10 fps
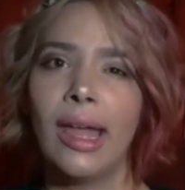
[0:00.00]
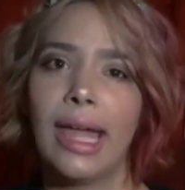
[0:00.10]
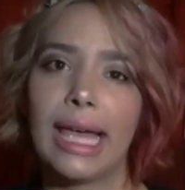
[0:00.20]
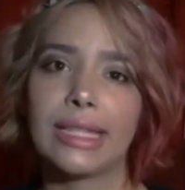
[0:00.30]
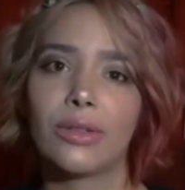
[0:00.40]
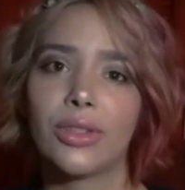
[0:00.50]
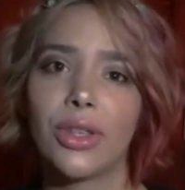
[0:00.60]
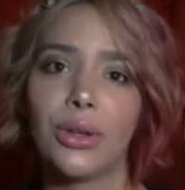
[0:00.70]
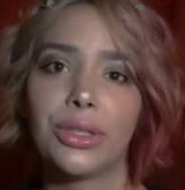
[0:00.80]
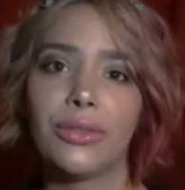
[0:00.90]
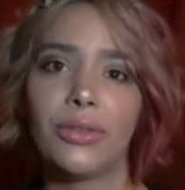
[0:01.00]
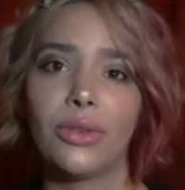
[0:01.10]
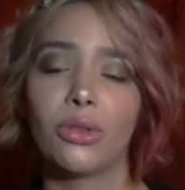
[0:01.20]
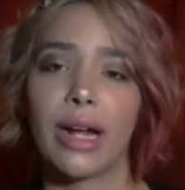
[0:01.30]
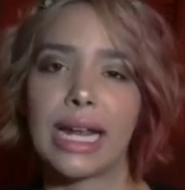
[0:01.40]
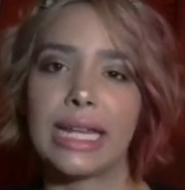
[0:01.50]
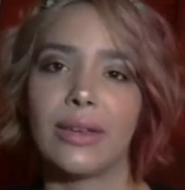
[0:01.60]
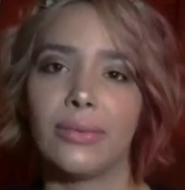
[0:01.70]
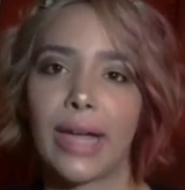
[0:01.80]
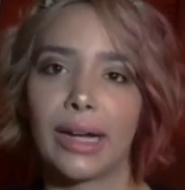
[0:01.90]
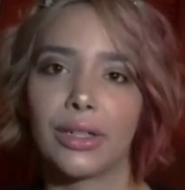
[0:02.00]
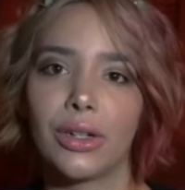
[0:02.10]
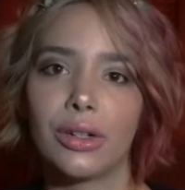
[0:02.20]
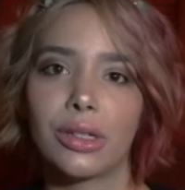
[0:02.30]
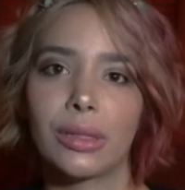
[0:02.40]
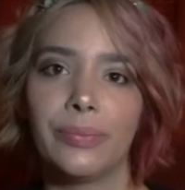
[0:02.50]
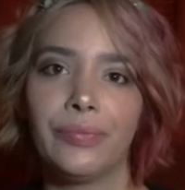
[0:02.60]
as a result of a variety of factors.